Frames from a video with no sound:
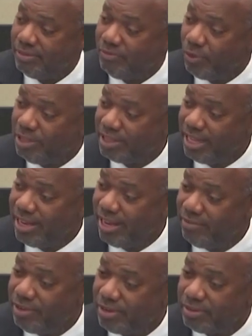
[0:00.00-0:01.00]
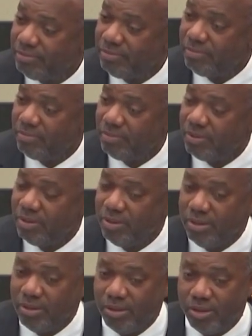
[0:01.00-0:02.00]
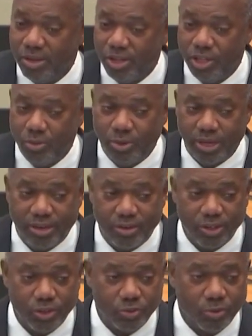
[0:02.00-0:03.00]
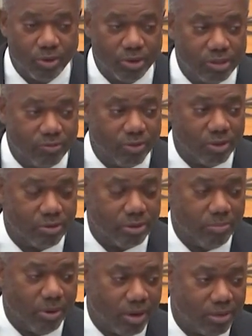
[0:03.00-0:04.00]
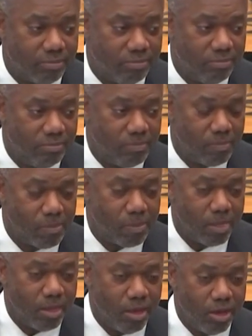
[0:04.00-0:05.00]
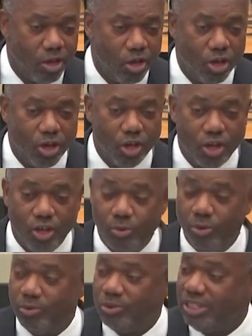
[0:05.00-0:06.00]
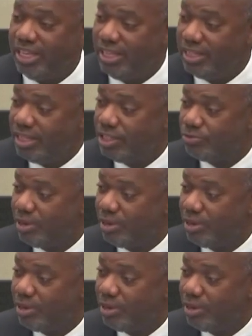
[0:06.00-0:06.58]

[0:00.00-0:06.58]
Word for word: voice get heavier. You will hear his words further apart. You will see that his